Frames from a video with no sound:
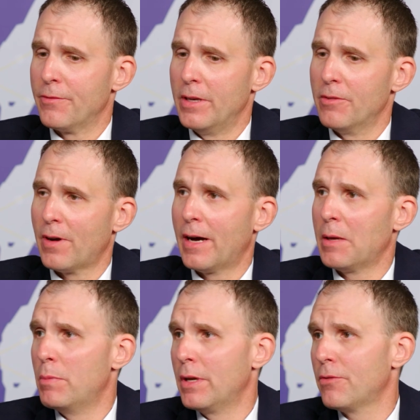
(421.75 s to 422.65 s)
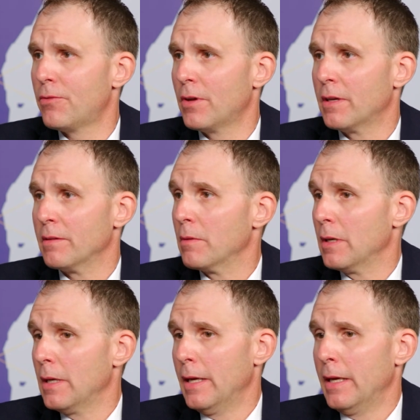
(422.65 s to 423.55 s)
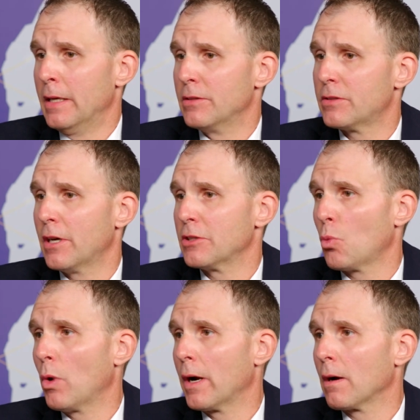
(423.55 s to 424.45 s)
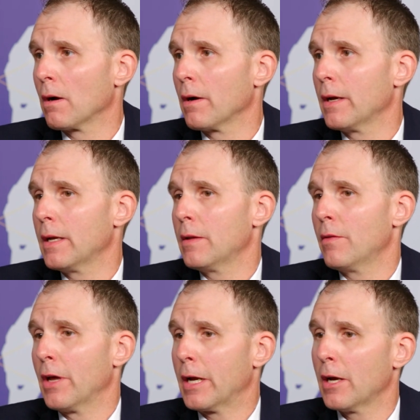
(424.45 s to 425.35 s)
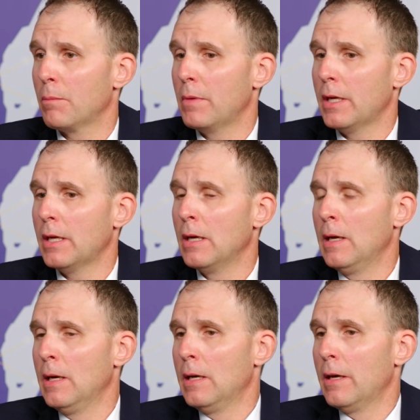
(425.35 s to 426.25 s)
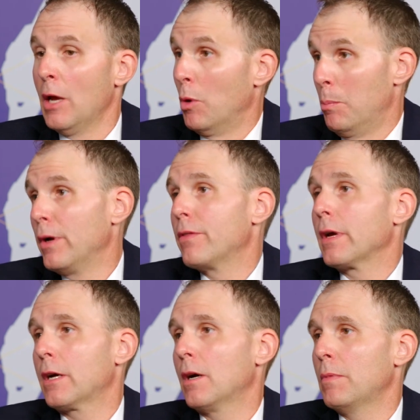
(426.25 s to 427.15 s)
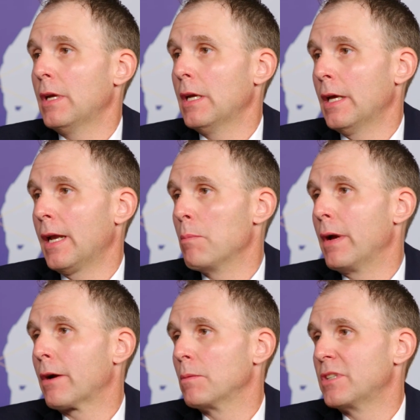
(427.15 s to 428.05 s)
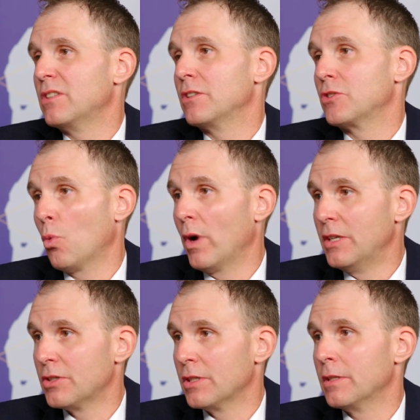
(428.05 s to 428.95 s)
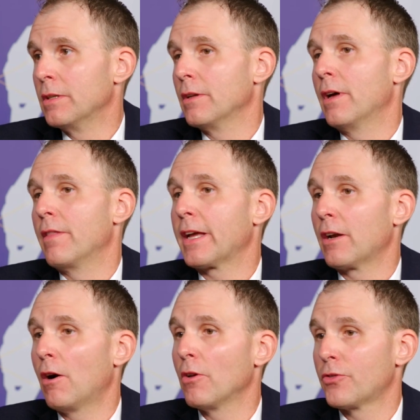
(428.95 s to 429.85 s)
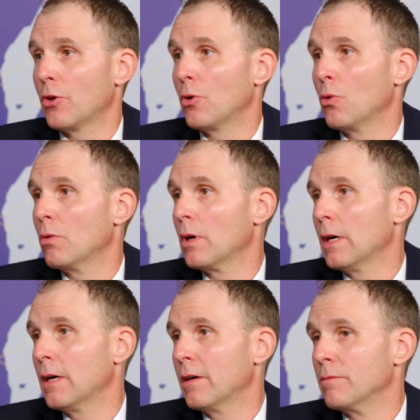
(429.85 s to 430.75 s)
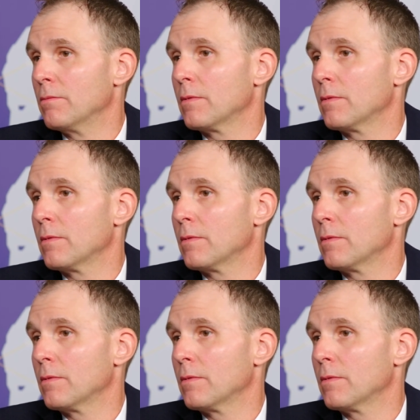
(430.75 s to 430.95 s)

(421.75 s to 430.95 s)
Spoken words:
the defined benefit is such where the company, it would put the company in a bankruptcy situation, they could also